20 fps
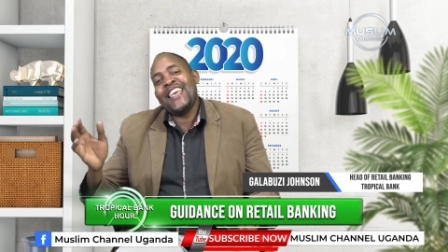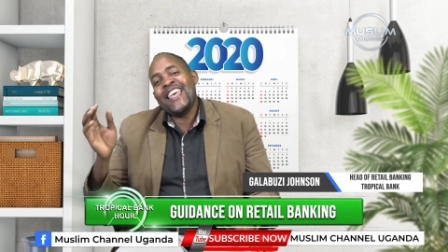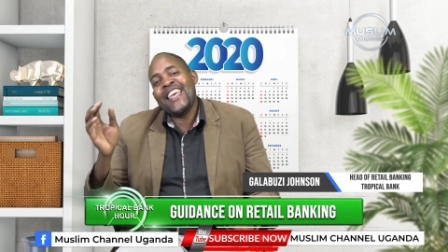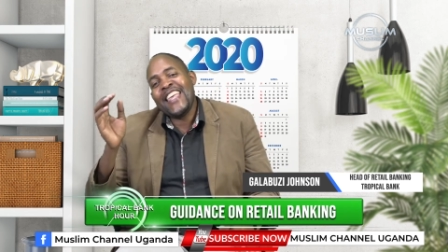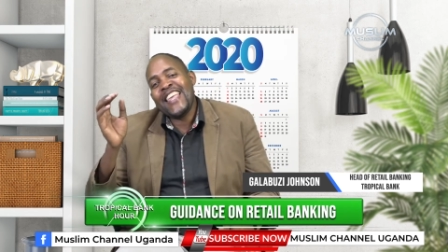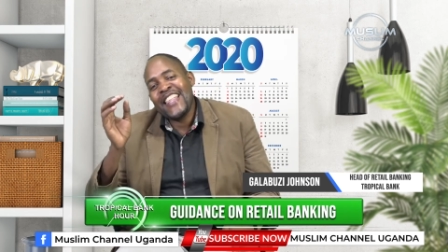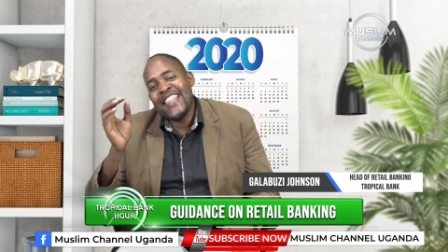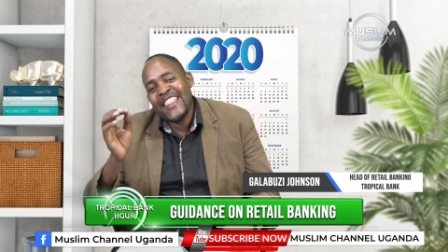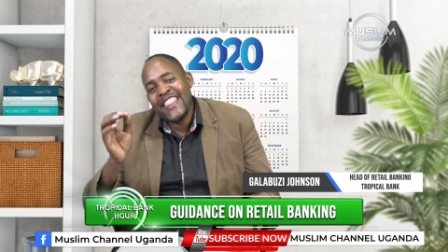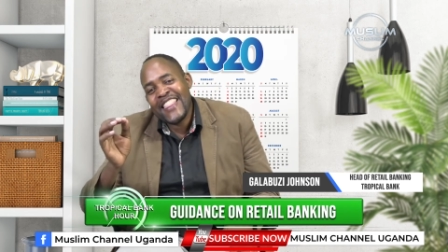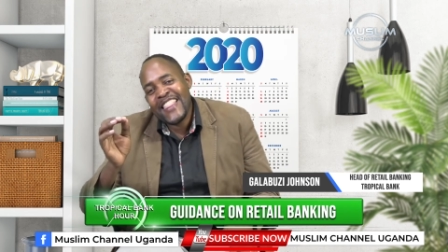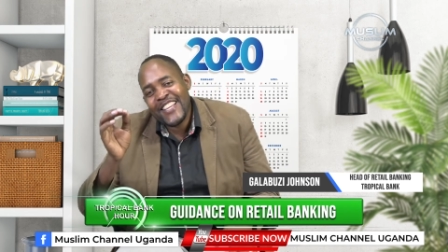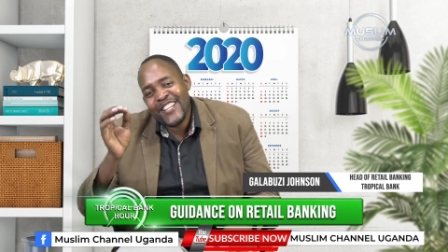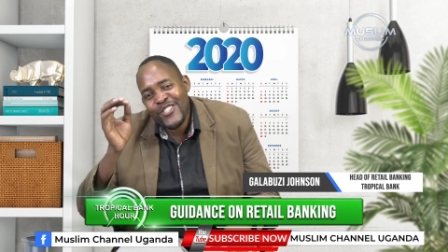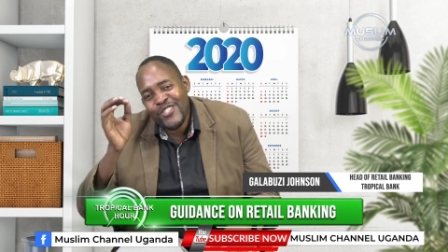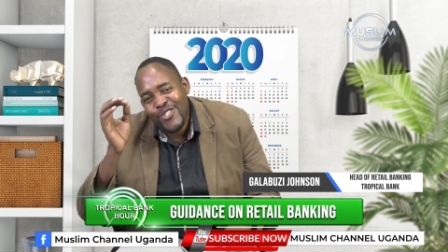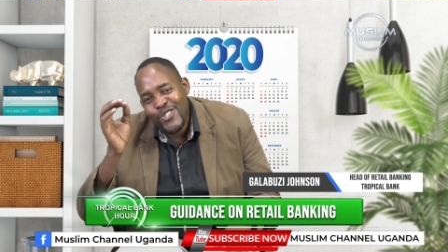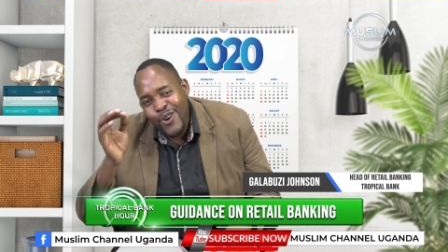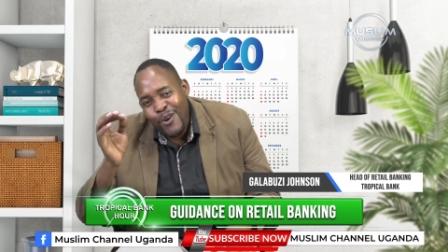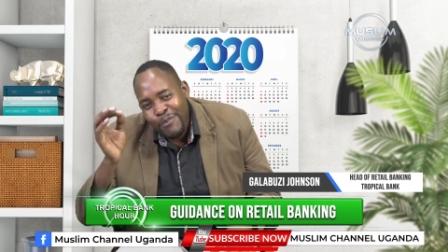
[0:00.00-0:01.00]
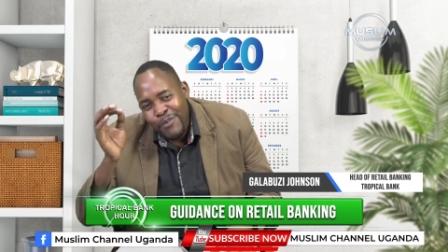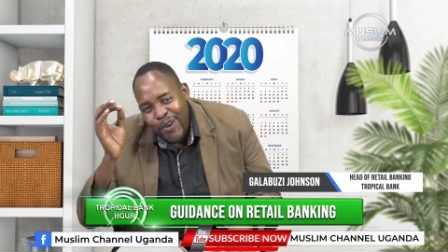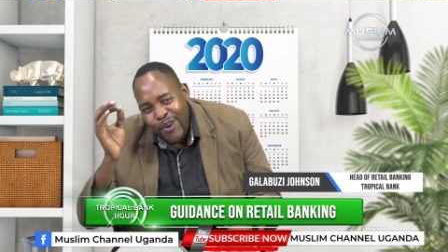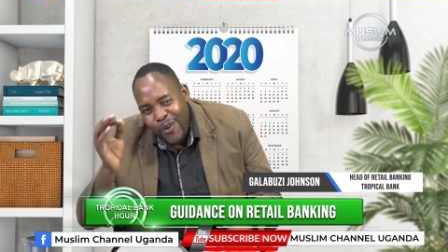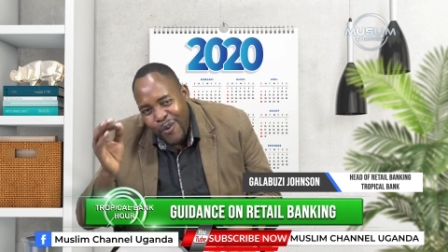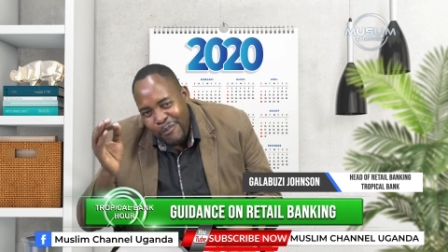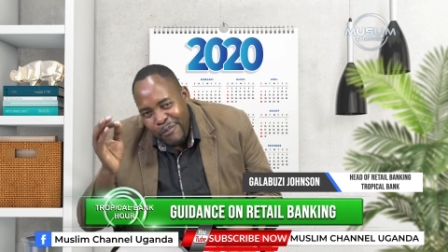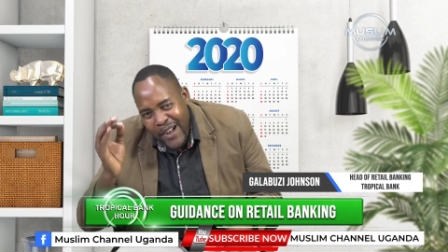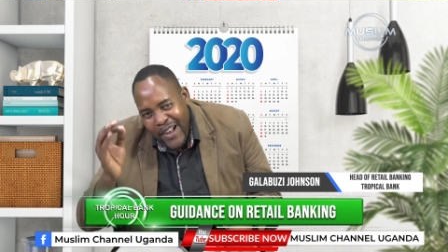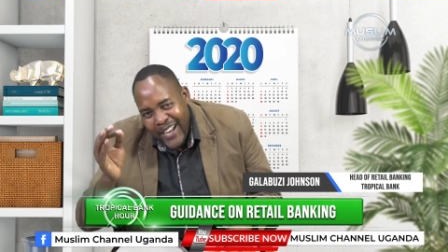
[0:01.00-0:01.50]
in the Tropical
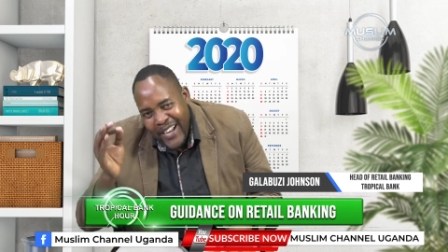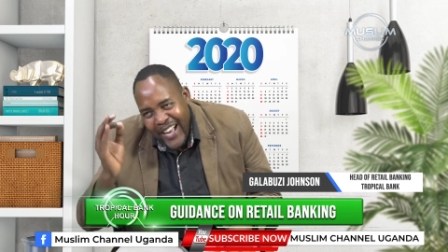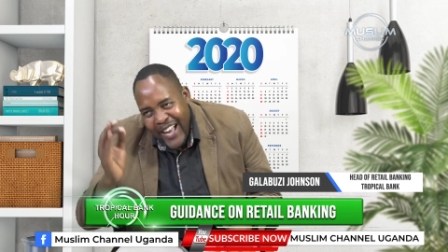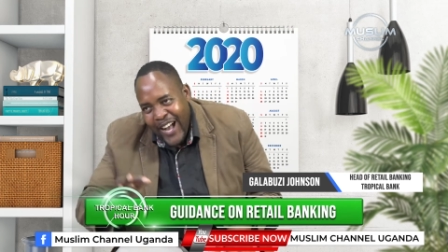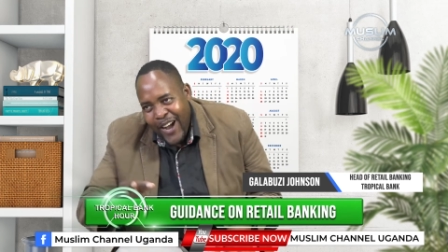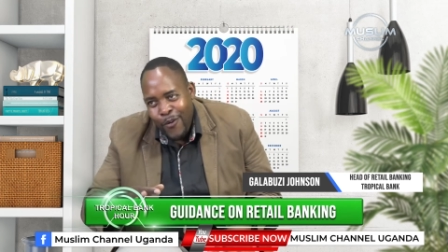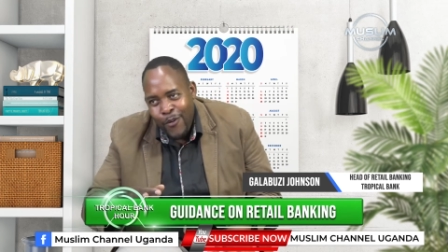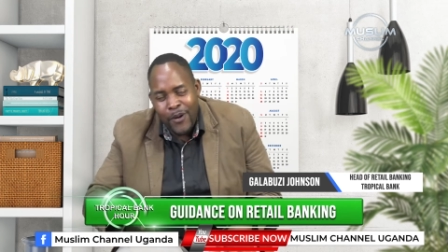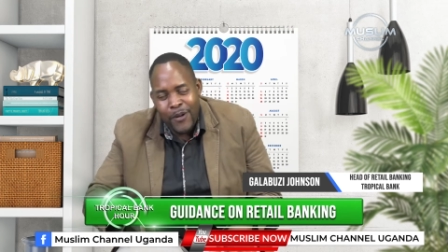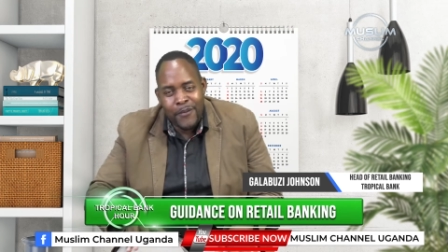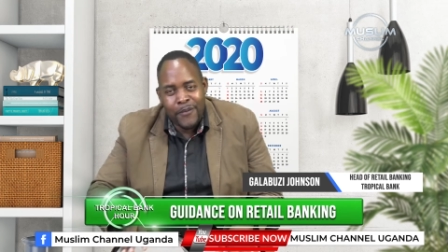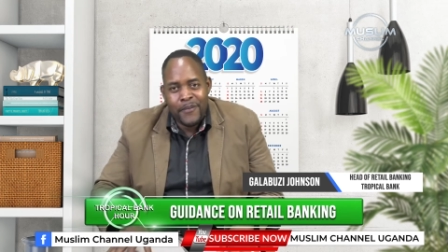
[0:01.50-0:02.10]
Bank Hour.